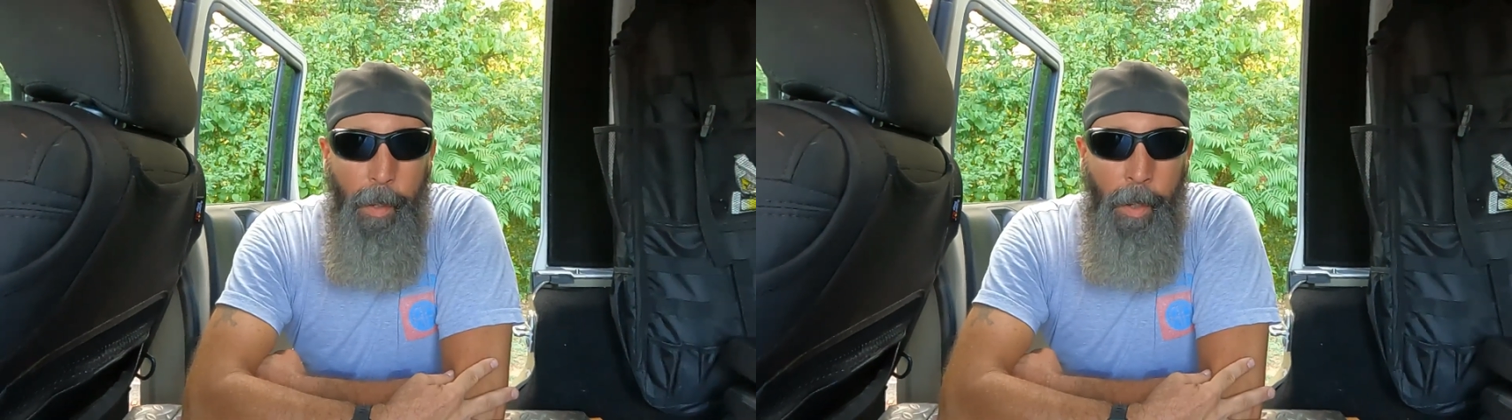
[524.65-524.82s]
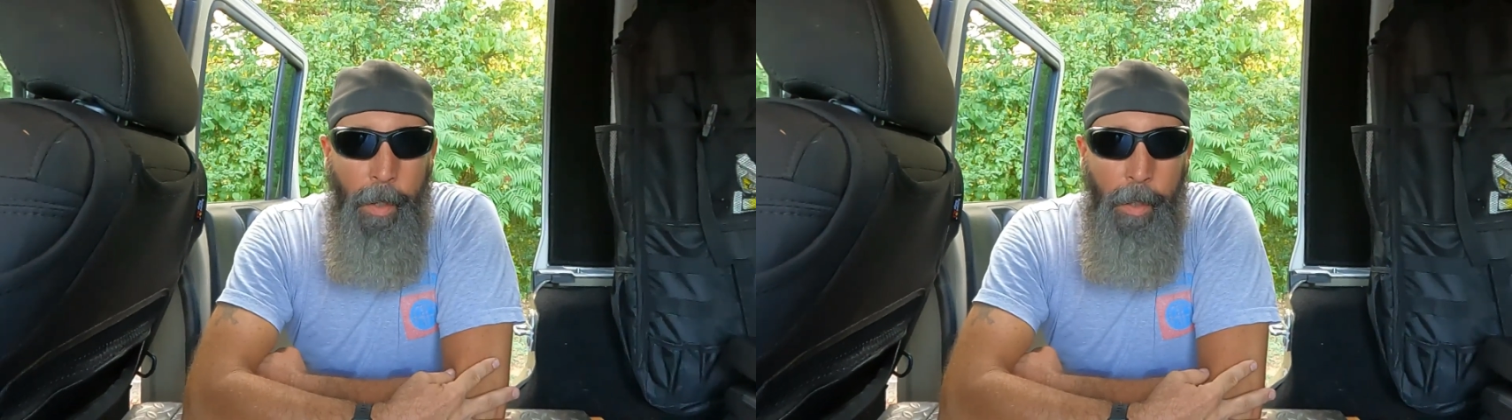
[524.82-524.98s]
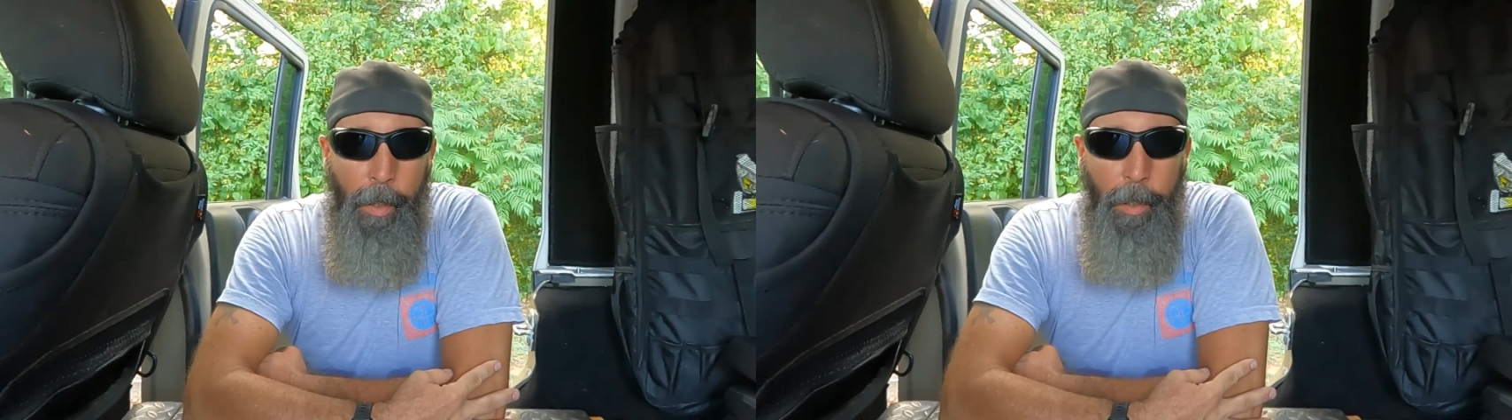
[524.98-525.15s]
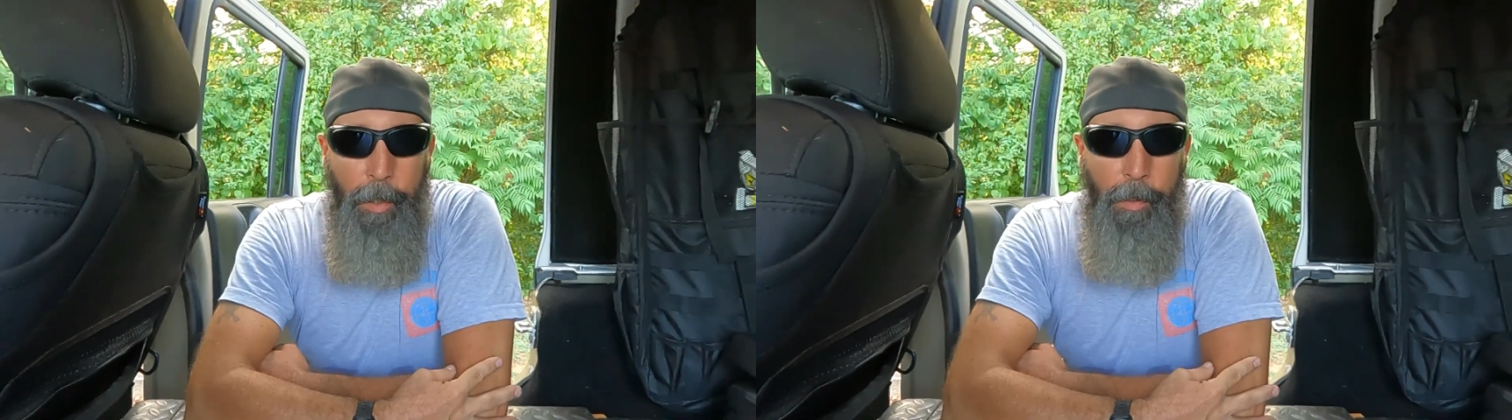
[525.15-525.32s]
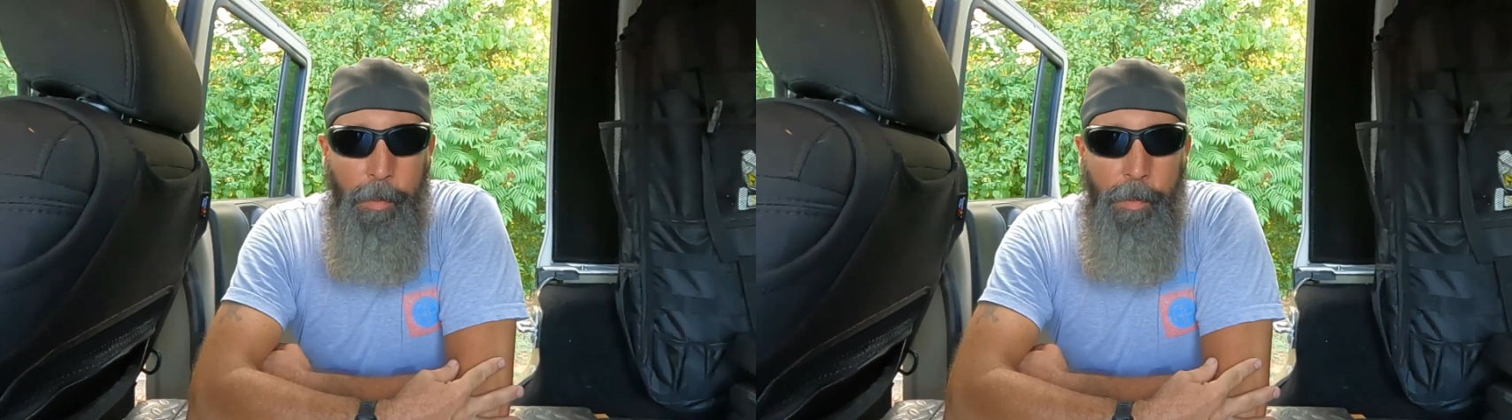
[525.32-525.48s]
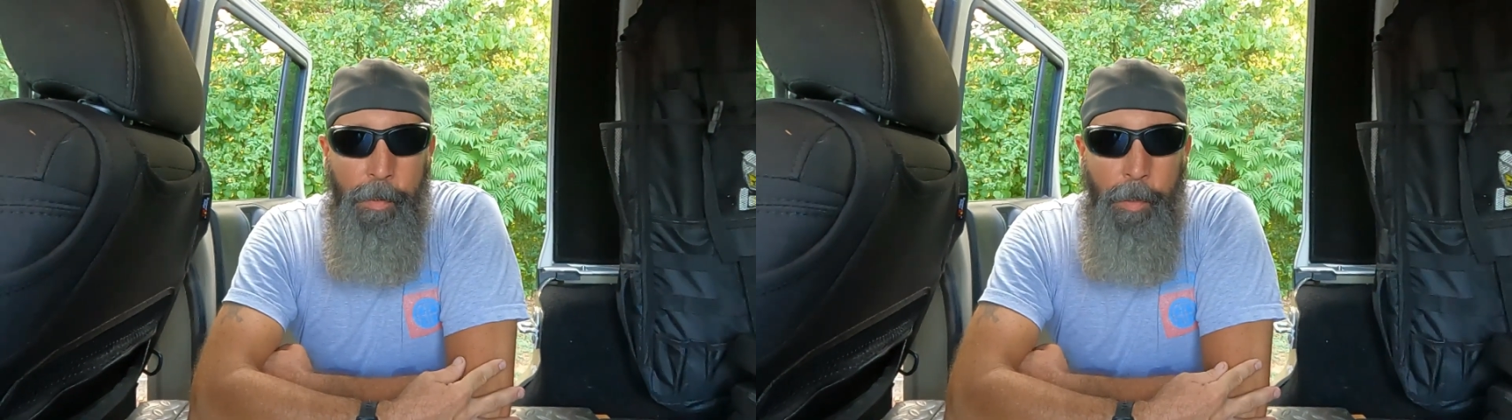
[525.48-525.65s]
It
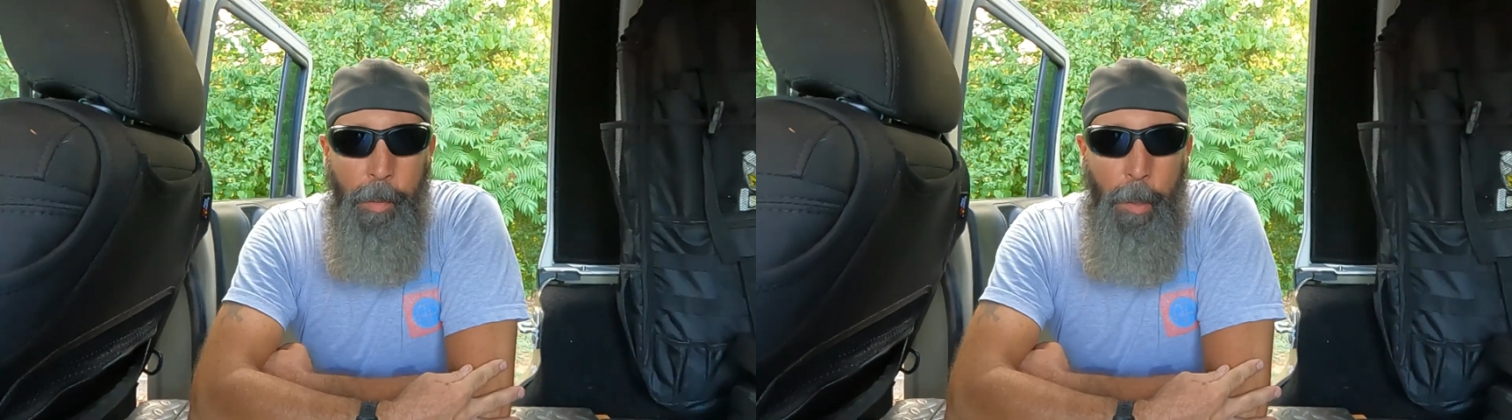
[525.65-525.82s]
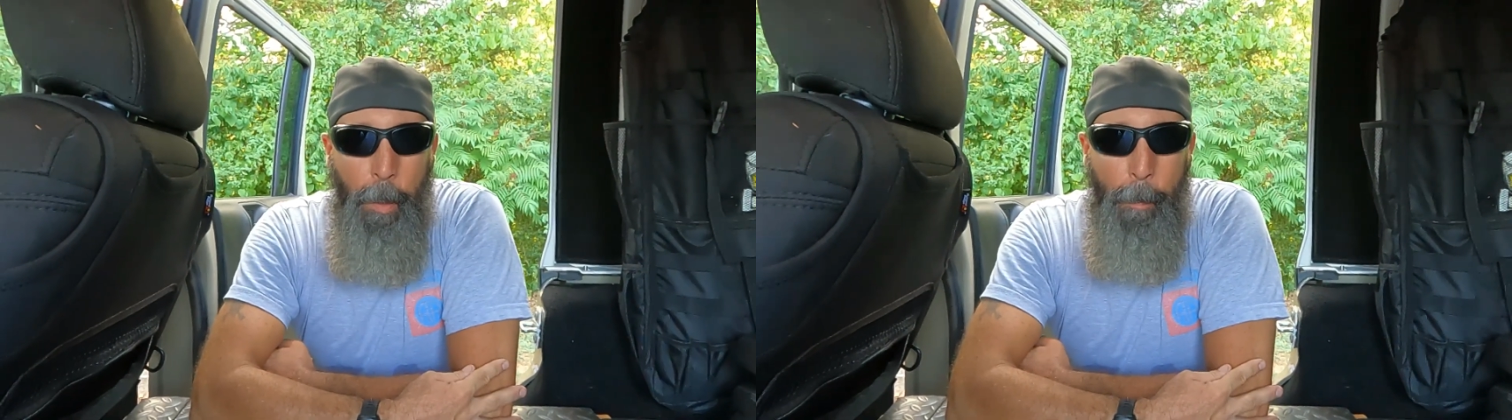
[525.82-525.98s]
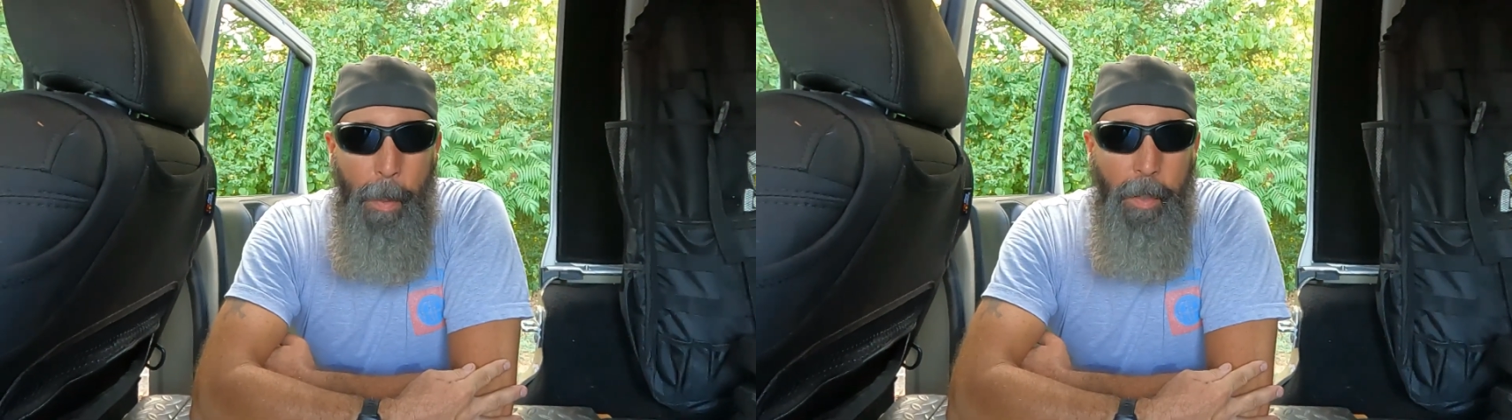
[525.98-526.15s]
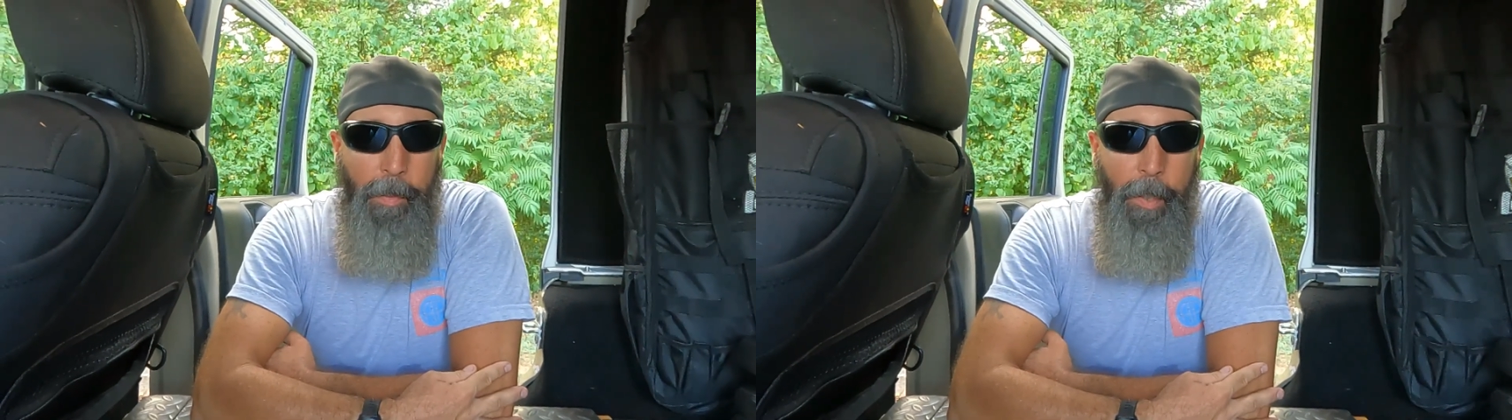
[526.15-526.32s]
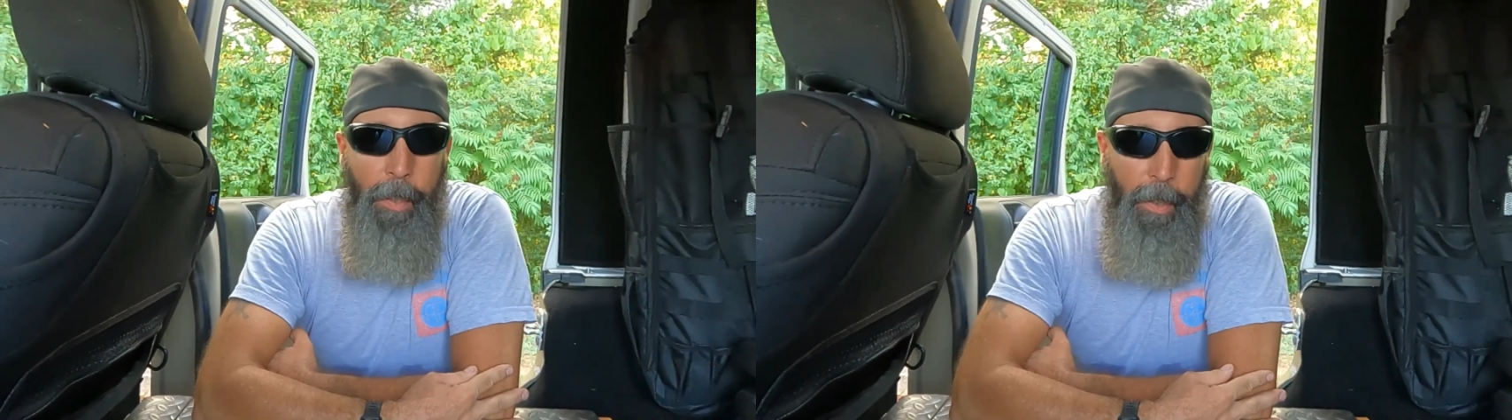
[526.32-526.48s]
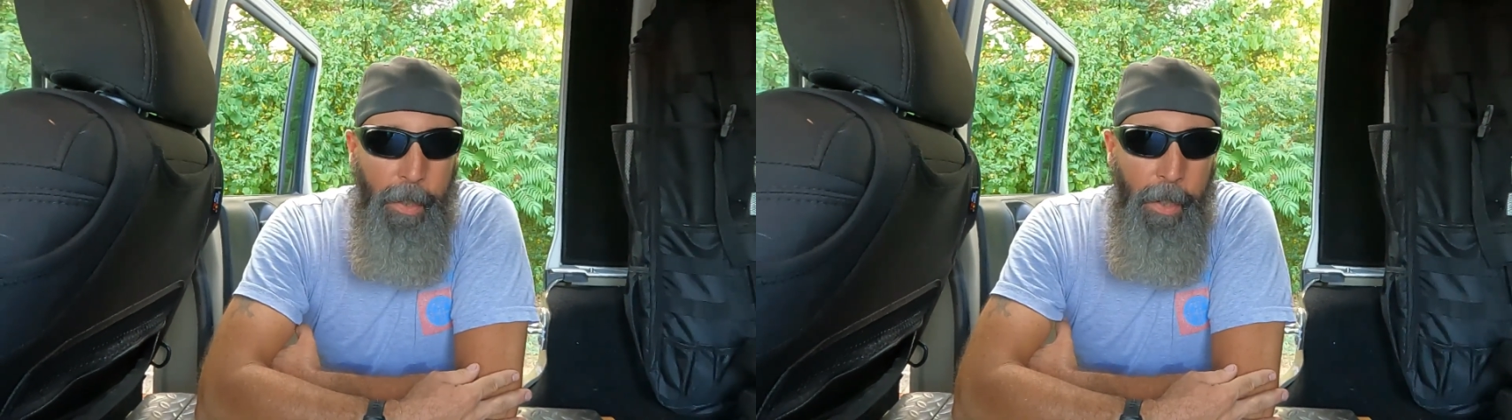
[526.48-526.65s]
is
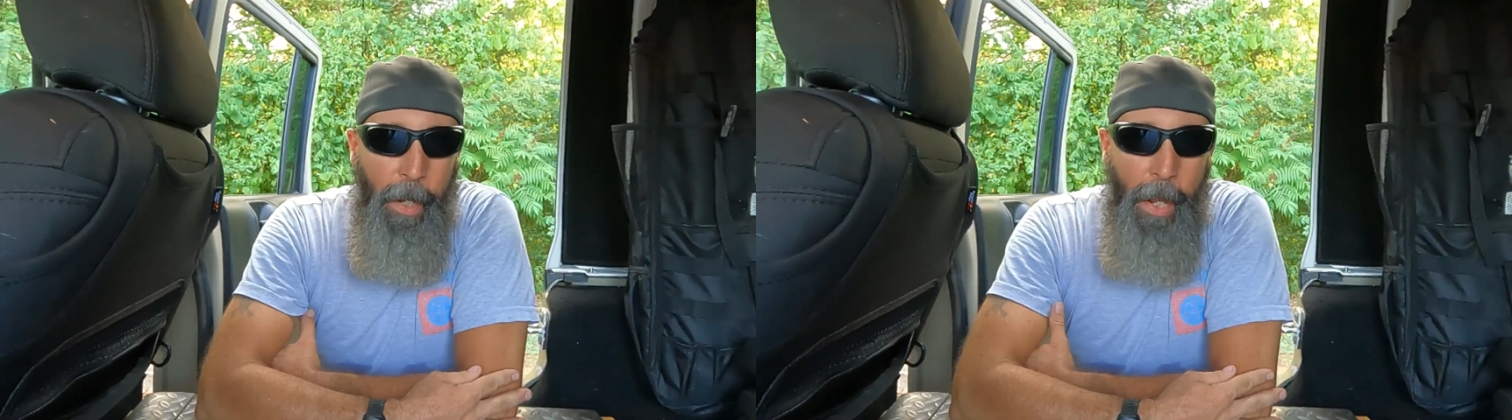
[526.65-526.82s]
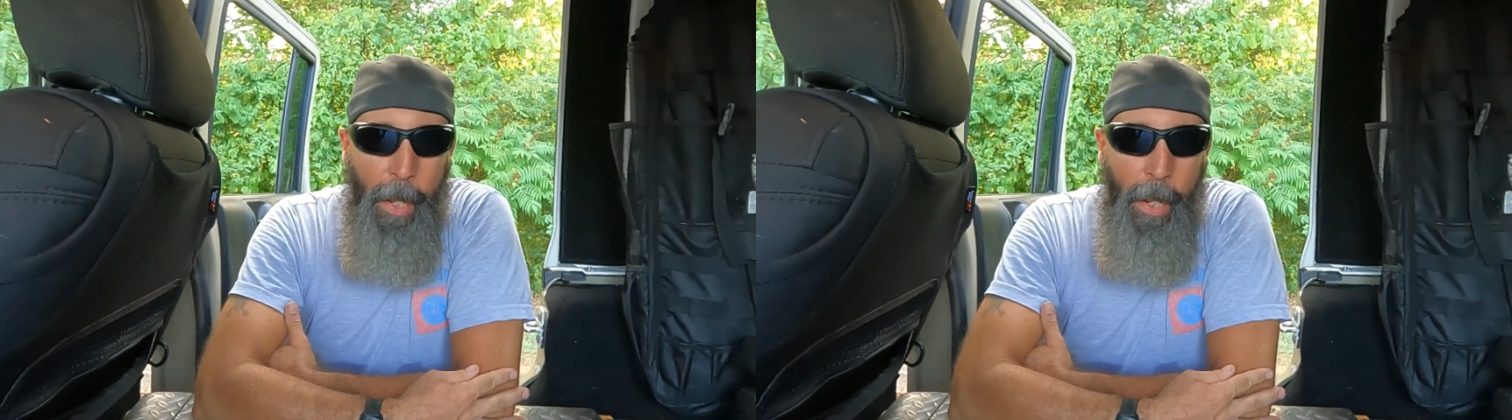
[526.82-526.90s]
basically